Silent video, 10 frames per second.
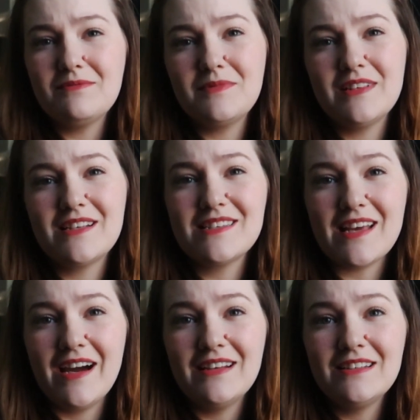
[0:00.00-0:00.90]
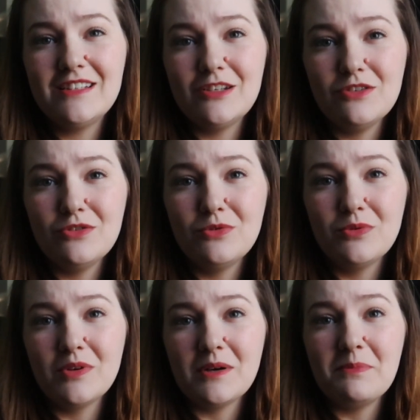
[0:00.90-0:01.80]
excited
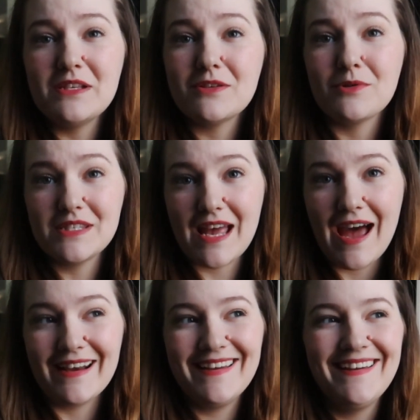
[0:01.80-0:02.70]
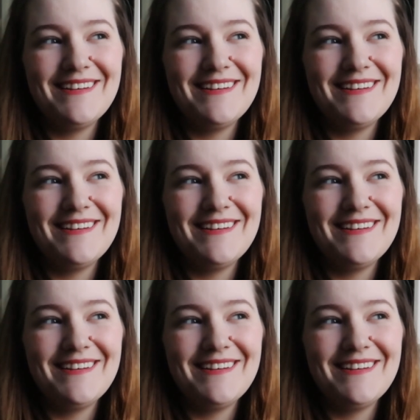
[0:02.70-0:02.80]
to be so sad.